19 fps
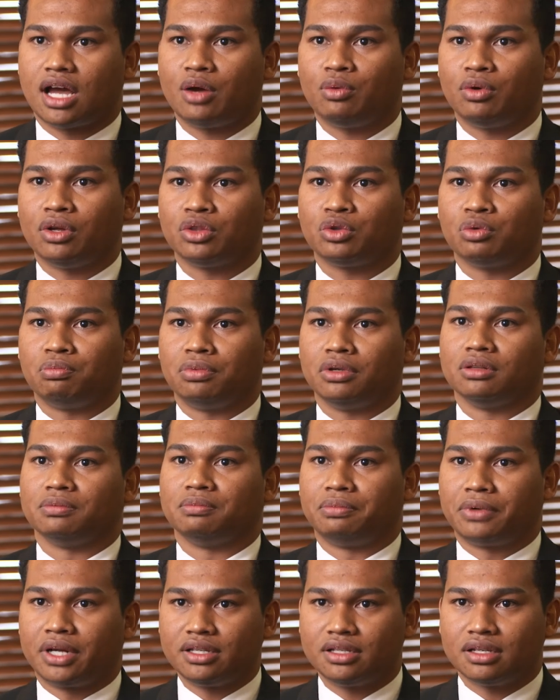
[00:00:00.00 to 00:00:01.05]
I want to build
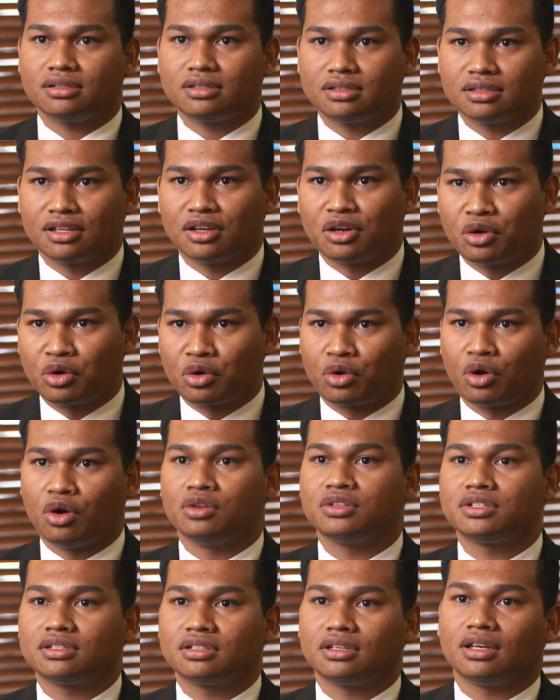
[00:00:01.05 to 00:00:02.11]
bridges,
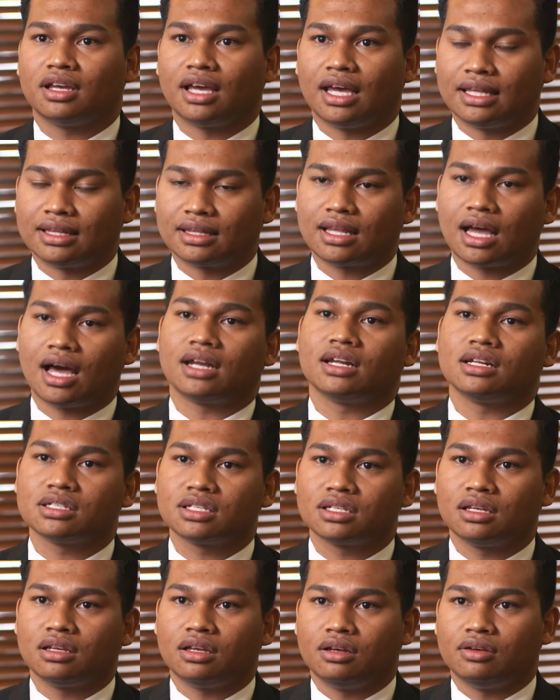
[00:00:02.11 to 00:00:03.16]
roads, and
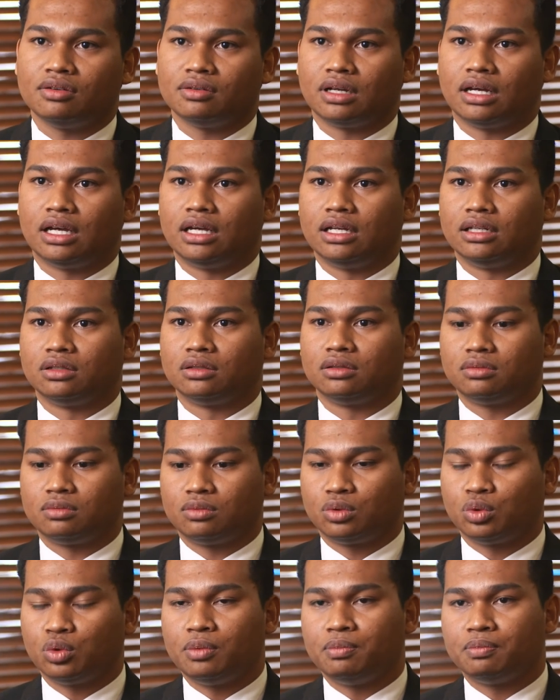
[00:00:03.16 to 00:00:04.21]
tunnels, and
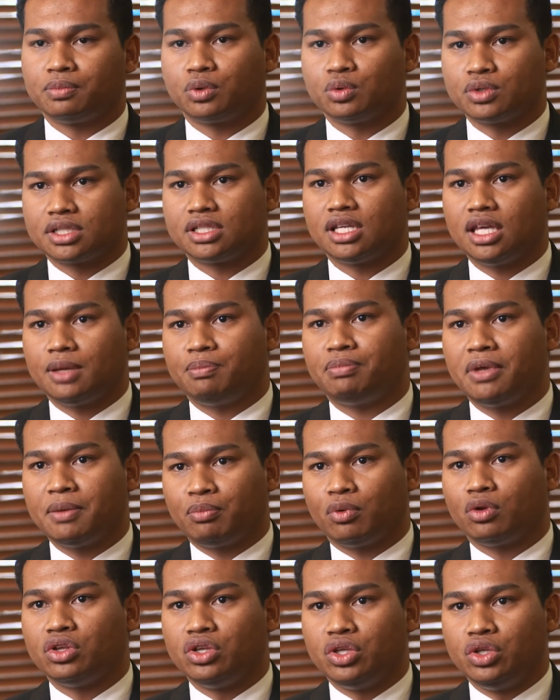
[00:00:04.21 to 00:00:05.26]
to see
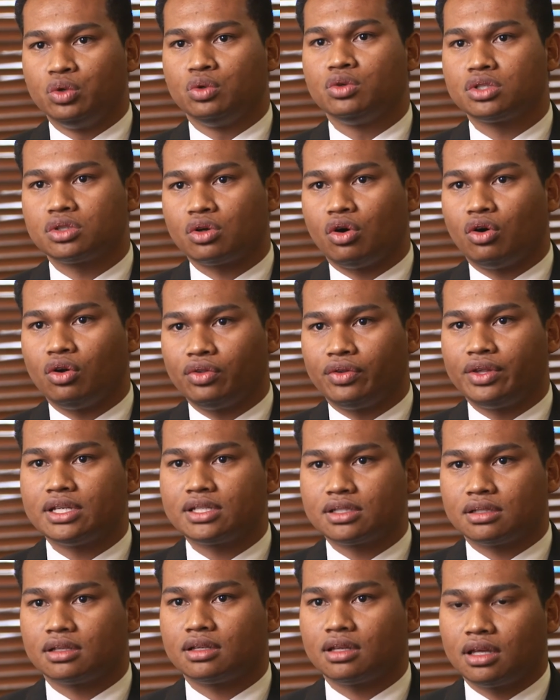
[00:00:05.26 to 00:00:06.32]
people use all
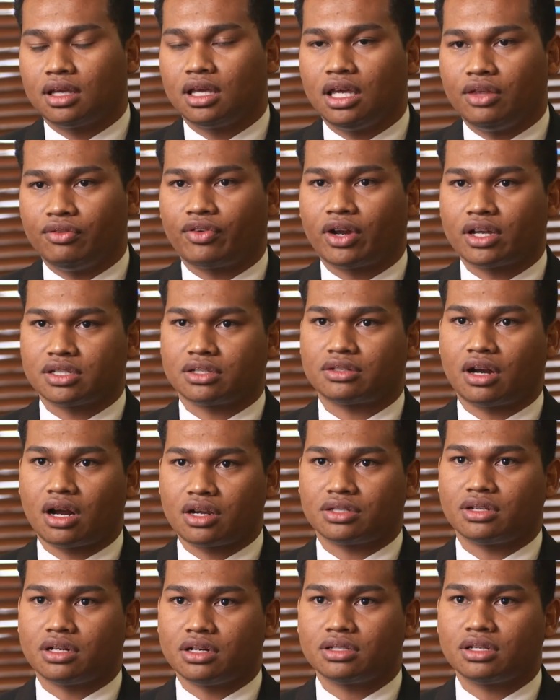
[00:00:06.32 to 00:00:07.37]
these
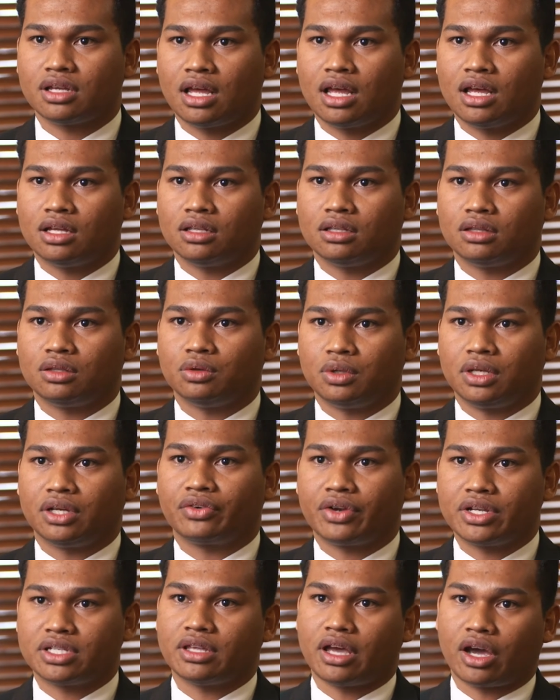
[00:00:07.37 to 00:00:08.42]
infrastructures to
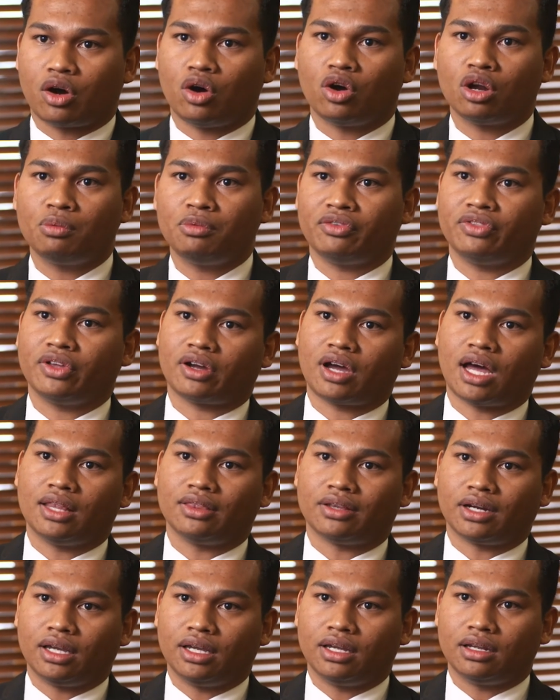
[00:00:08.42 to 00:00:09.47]
increase the economy of the
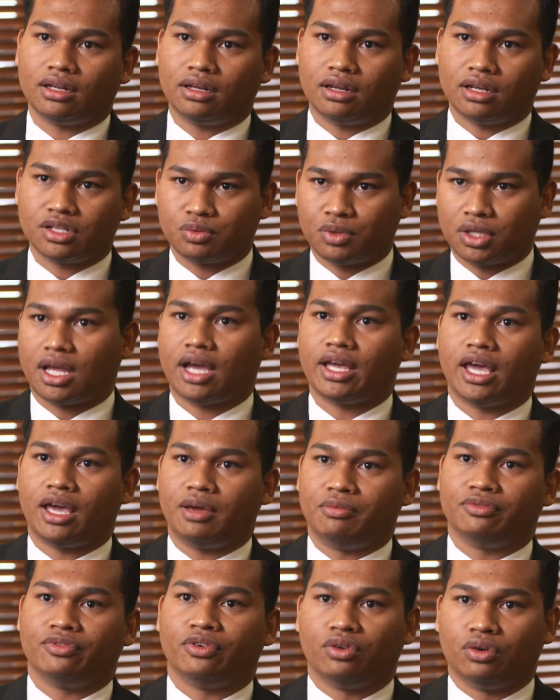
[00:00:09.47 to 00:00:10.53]
country. That's what I
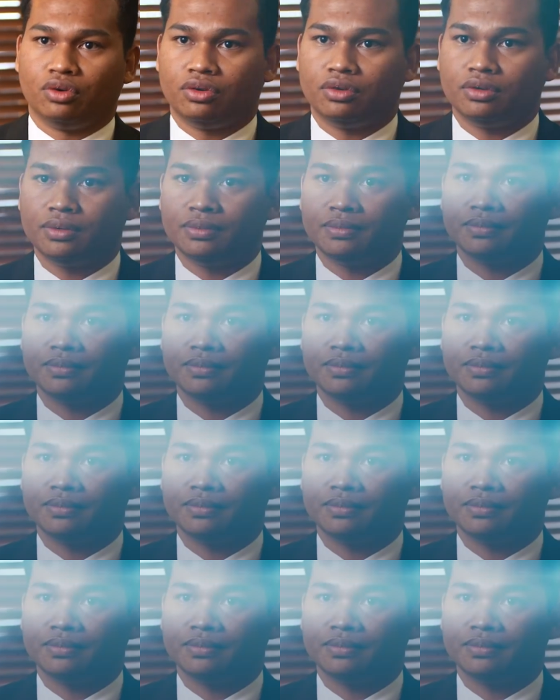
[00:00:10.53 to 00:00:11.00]
aim for.